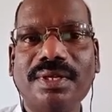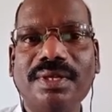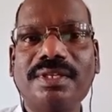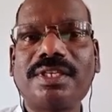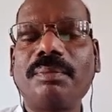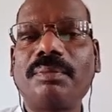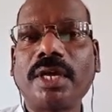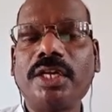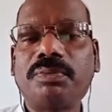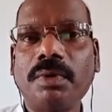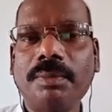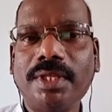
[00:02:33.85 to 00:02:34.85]
Sometimes
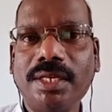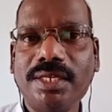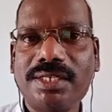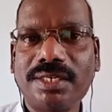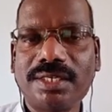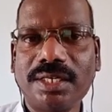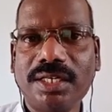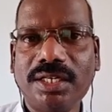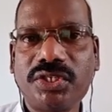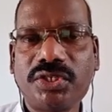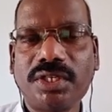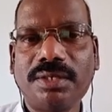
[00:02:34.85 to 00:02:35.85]
maybe that is a
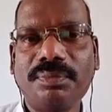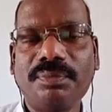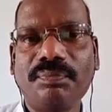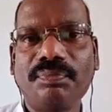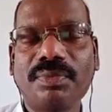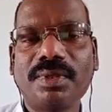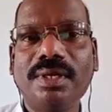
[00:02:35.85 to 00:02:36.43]
tradition.